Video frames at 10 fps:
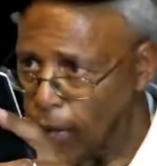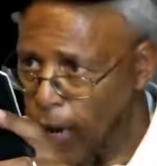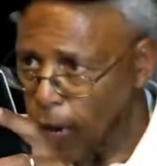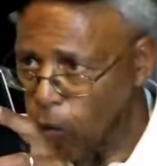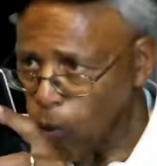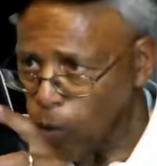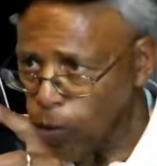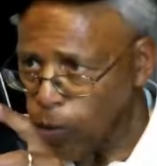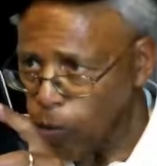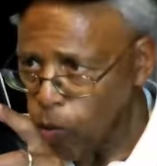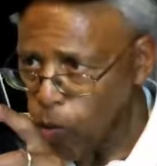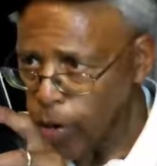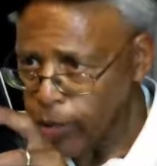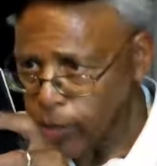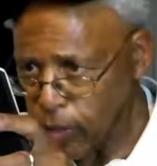Now, what we
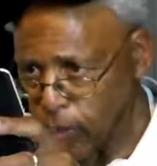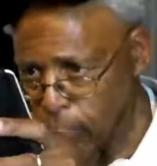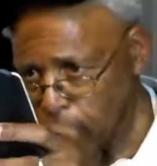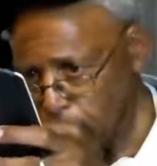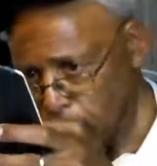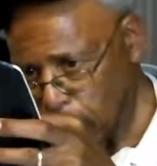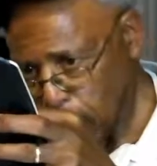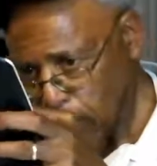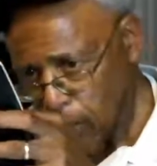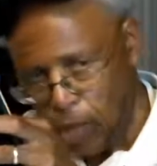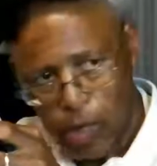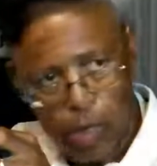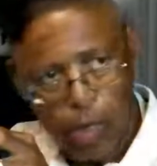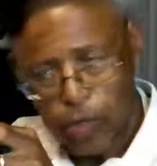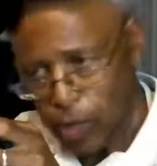want. Sorry, why
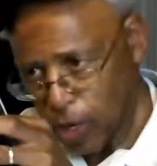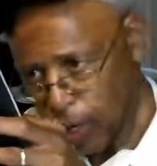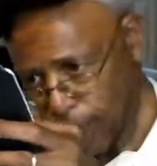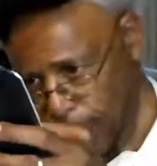would no, he okay.